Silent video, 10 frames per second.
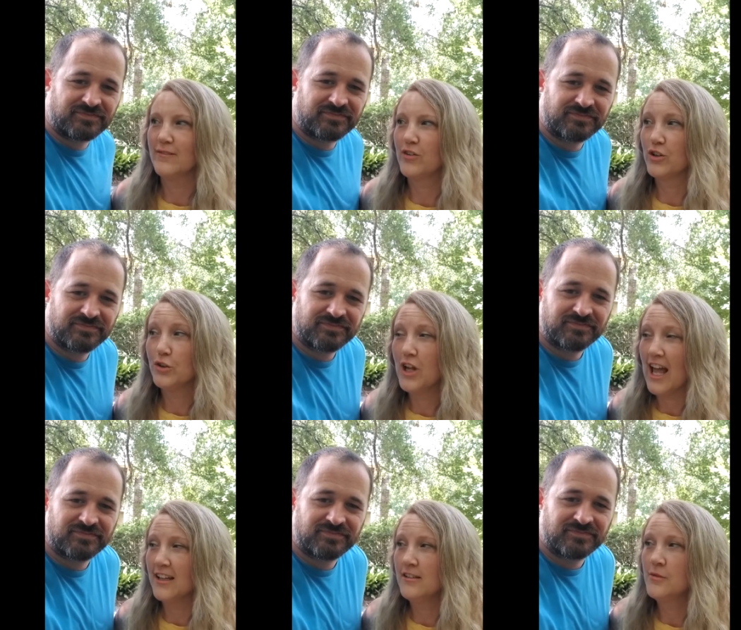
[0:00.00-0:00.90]
Speaker 1: for two
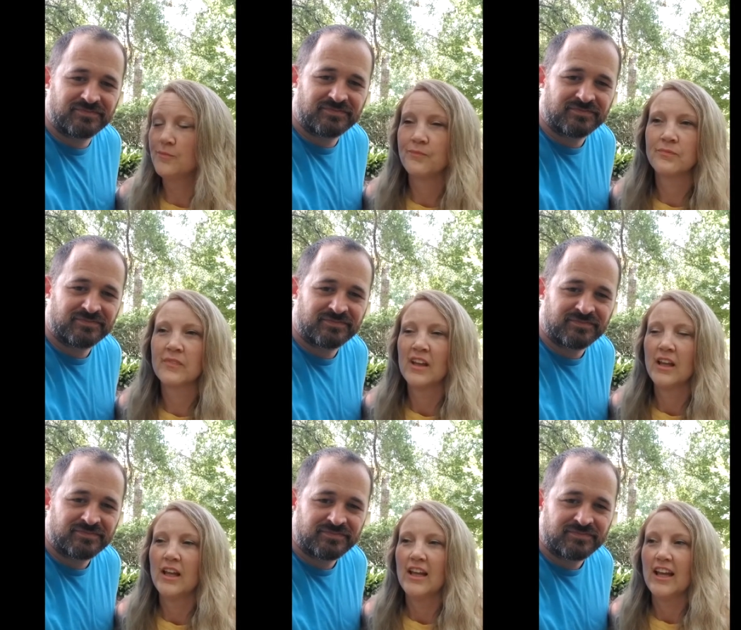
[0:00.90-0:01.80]
days.
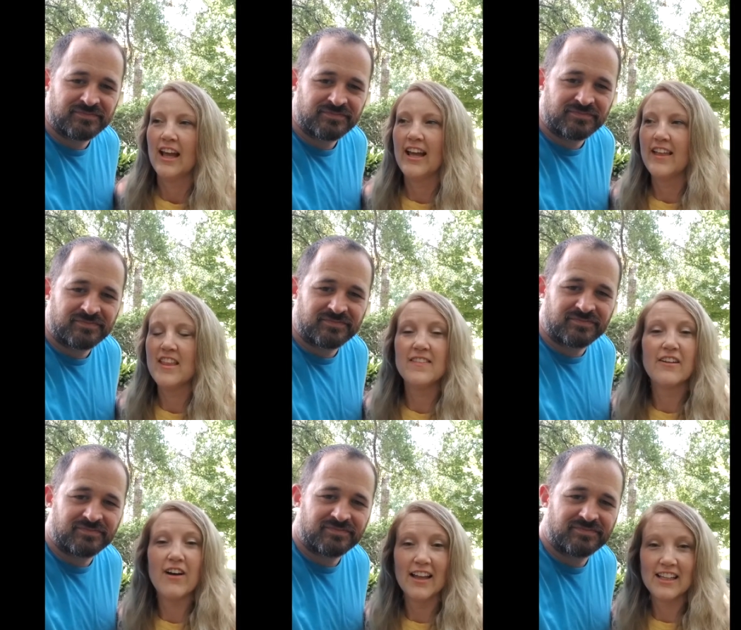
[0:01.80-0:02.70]
And then
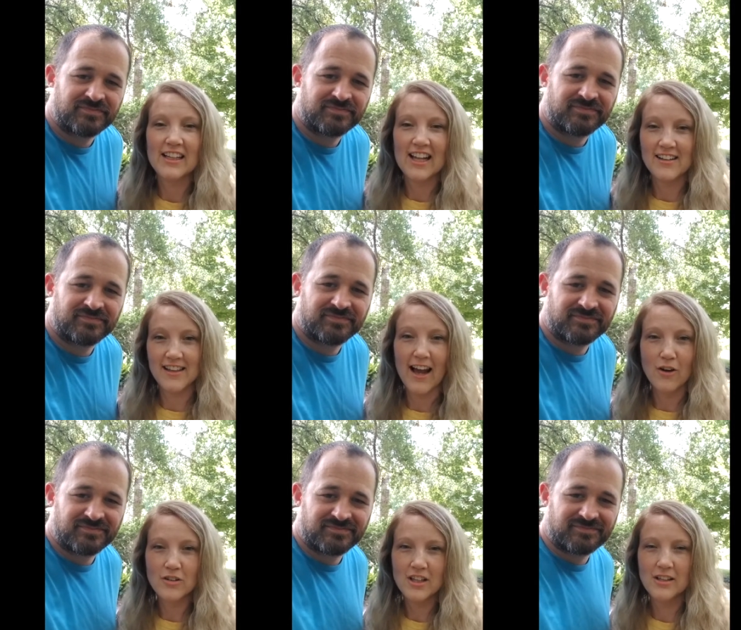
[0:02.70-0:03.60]
they finally let us
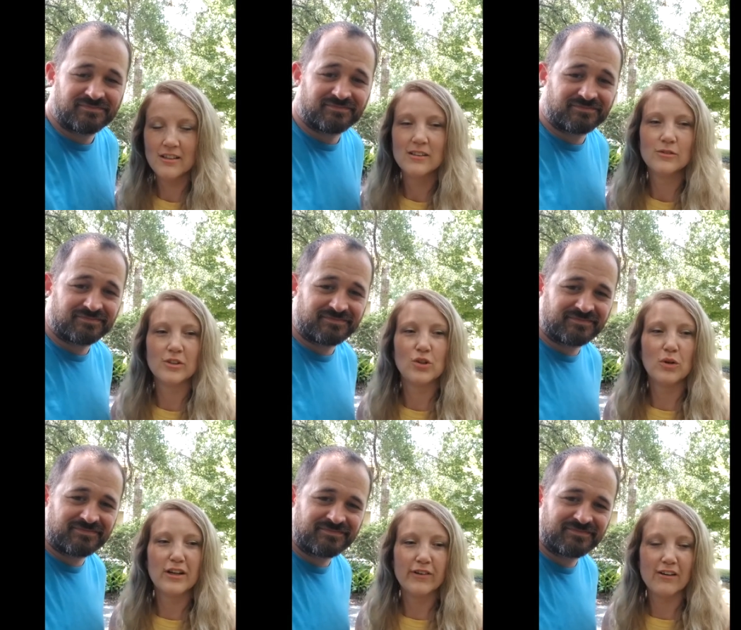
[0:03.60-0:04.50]
out mm-hmm. with
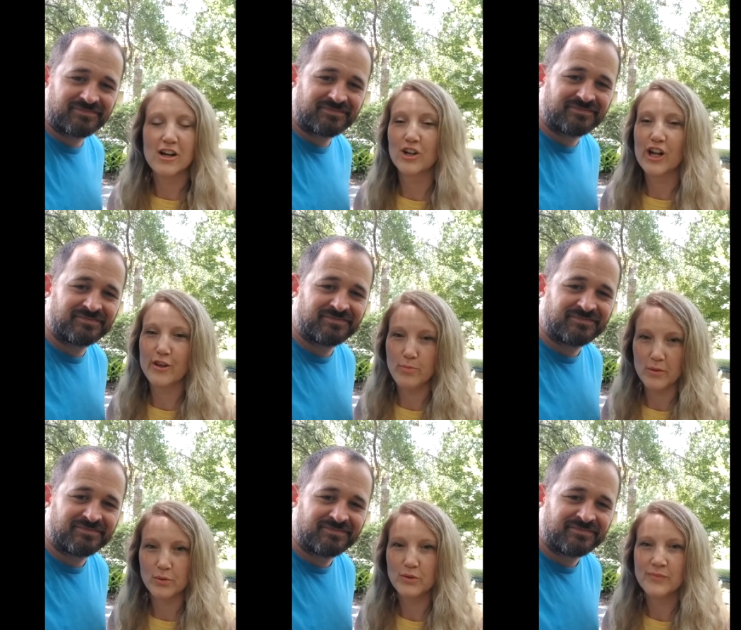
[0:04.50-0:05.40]
2,500 other
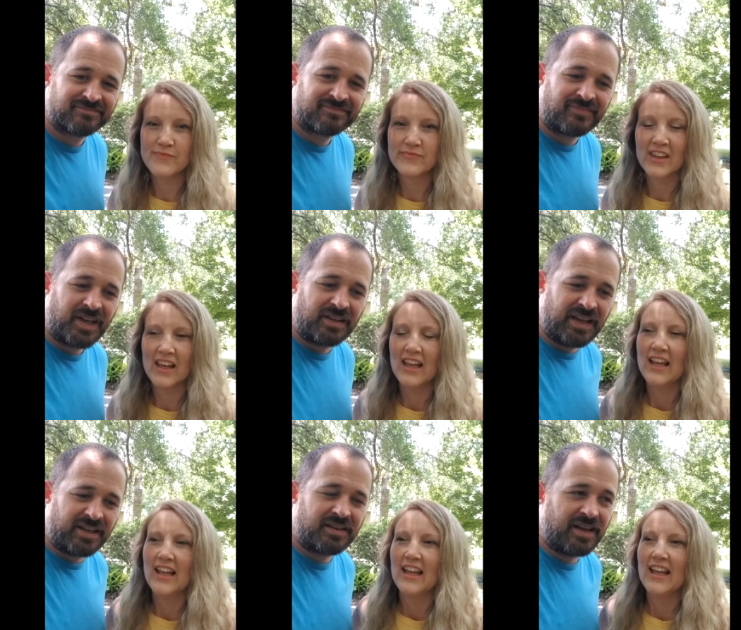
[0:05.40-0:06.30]
people.
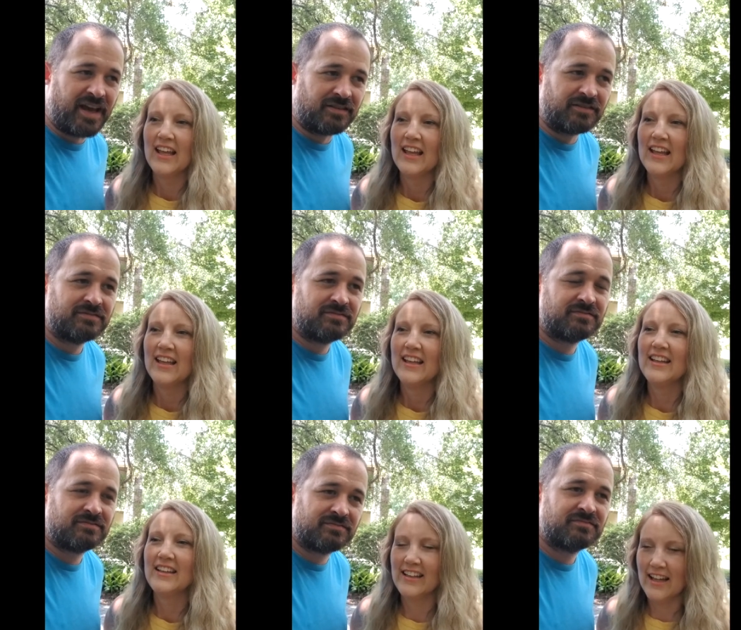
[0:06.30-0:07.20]
Speaker 2: Like cattle.
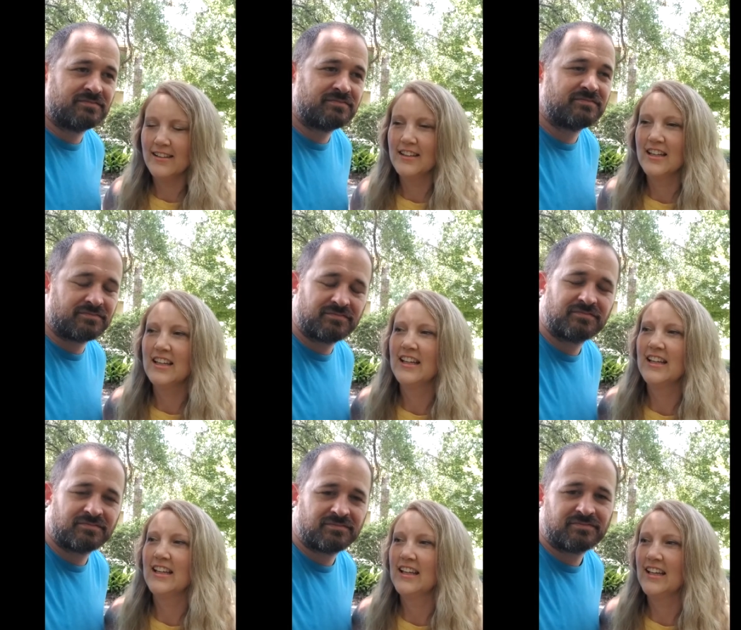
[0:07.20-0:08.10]
Speaker 1: Yes.
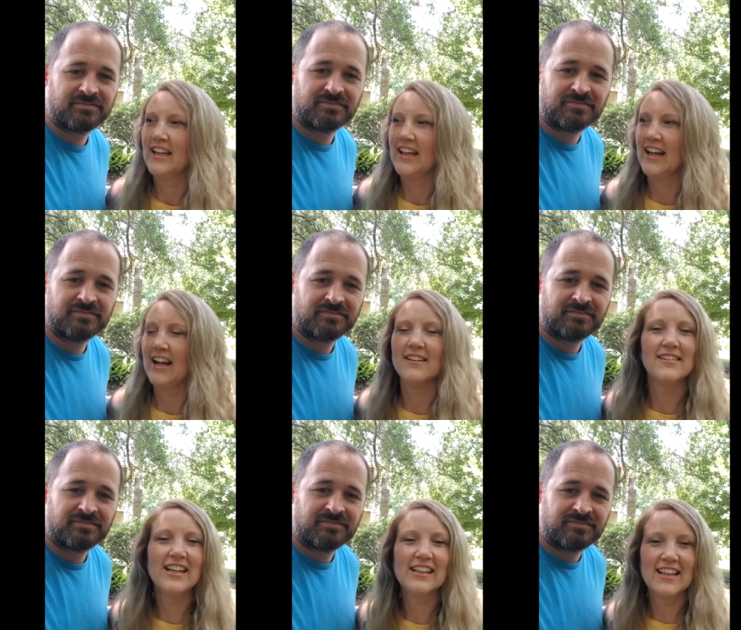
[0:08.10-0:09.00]
And I
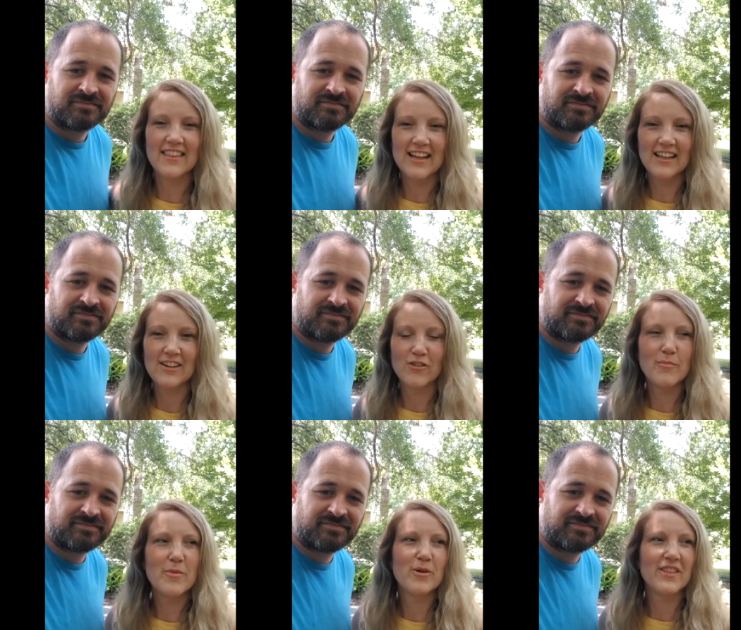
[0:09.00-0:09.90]
distinctly think
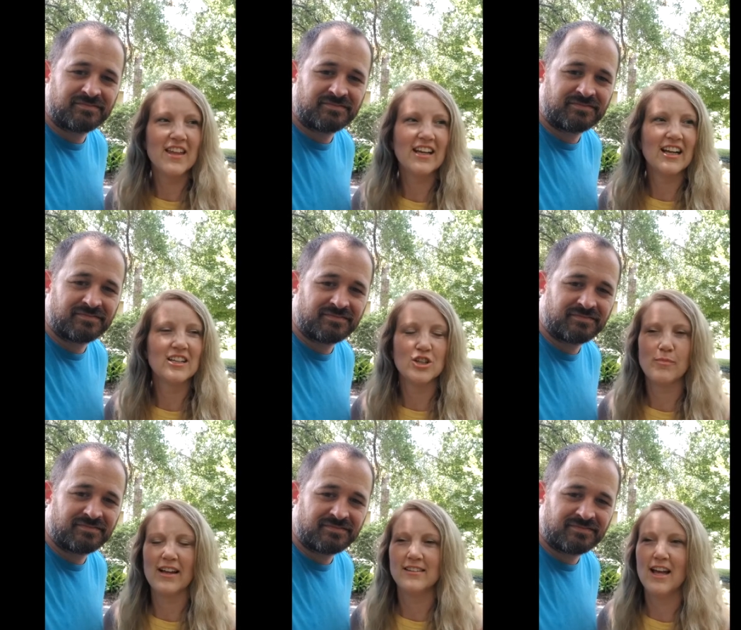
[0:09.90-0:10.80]
remember thinking to
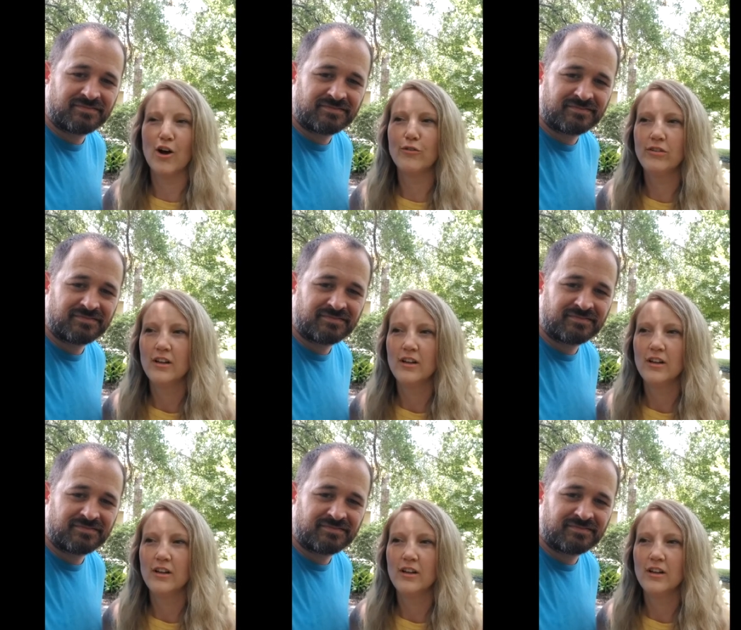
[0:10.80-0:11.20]
myself,